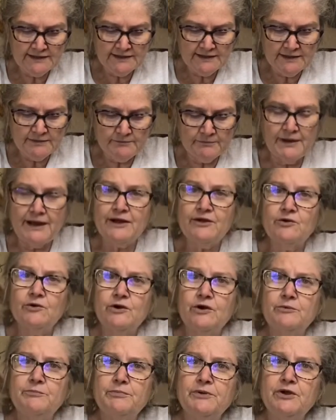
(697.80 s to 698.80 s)

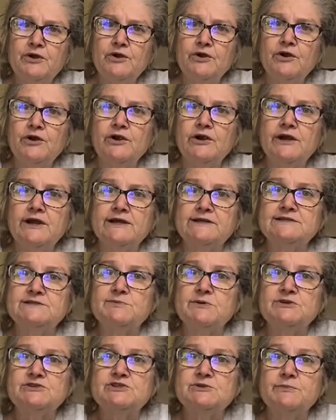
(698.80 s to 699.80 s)
MicroPure is
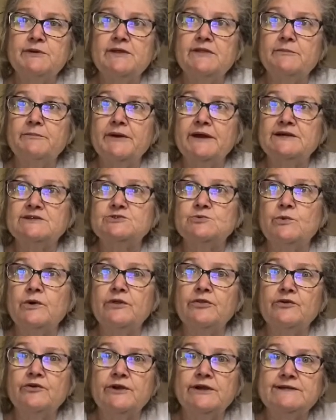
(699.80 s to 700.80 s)
supposed to be the best
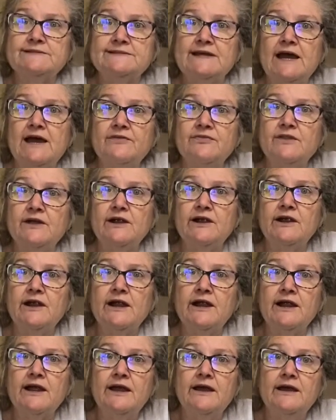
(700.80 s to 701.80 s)
one there is out
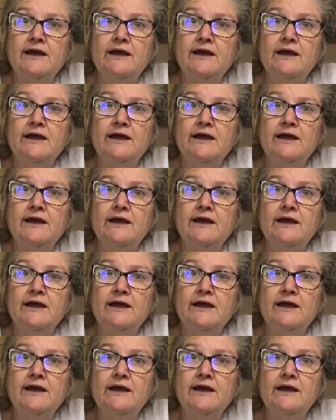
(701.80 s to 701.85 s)
there,